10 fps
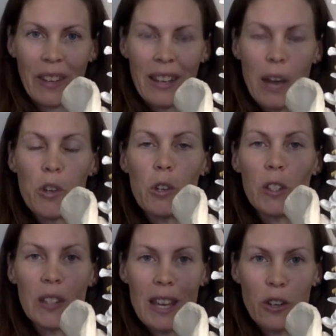Now, your
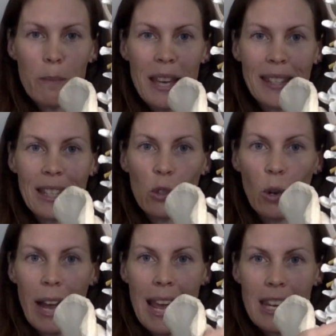sacrum is the
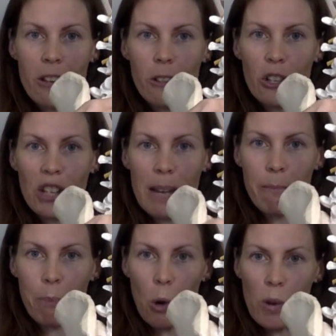triangular
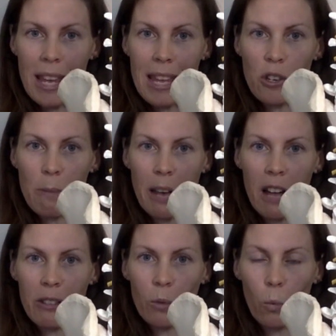shaped bone in your
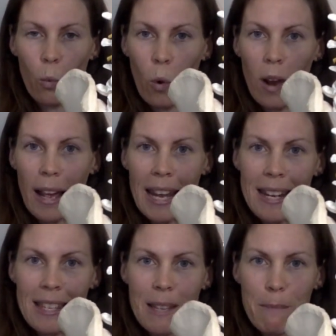pelvis right
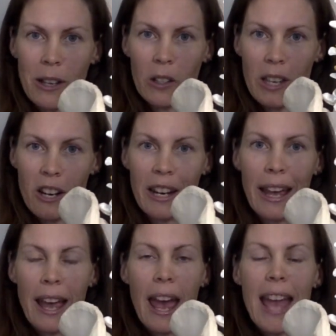in the middle here.
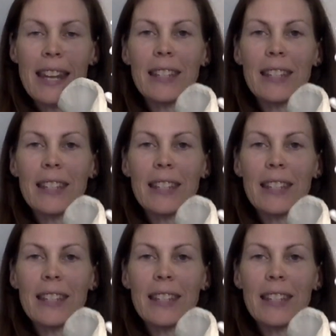And